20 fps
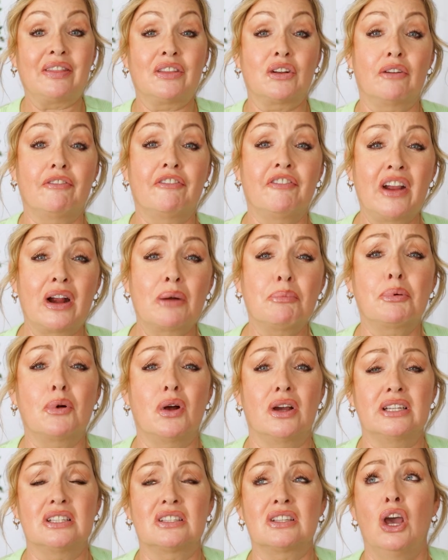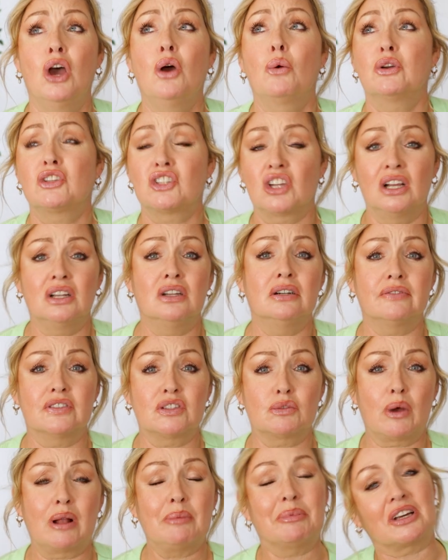And they're a fair price, which I love
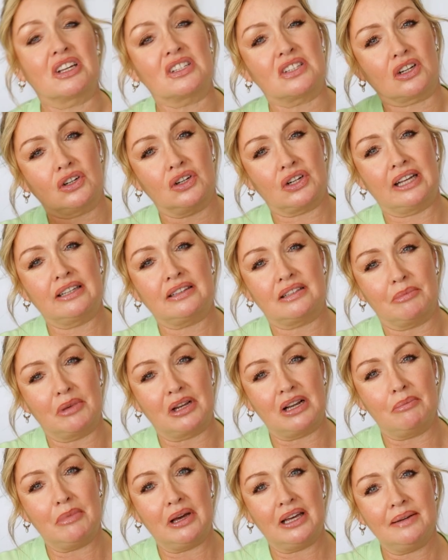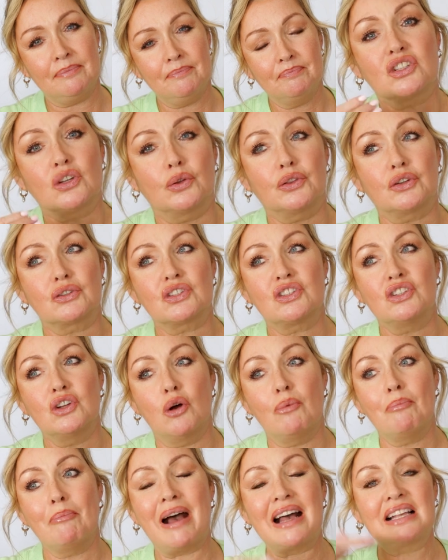as well because they cut out the middleman. So there's
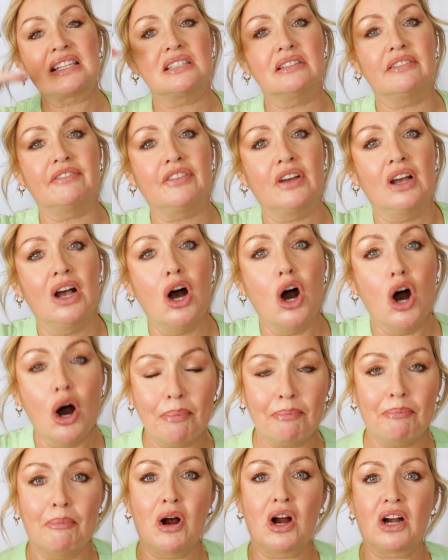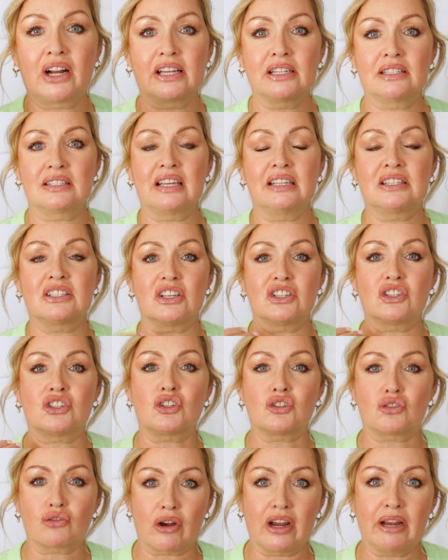no massive upmarkings. It's
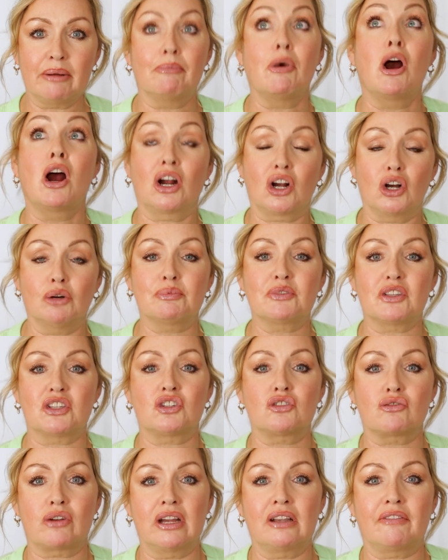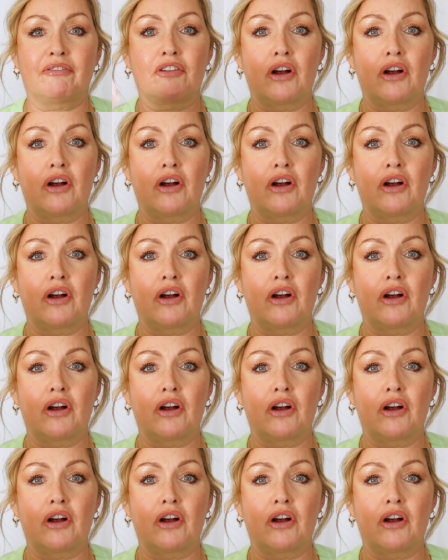straight markups, straight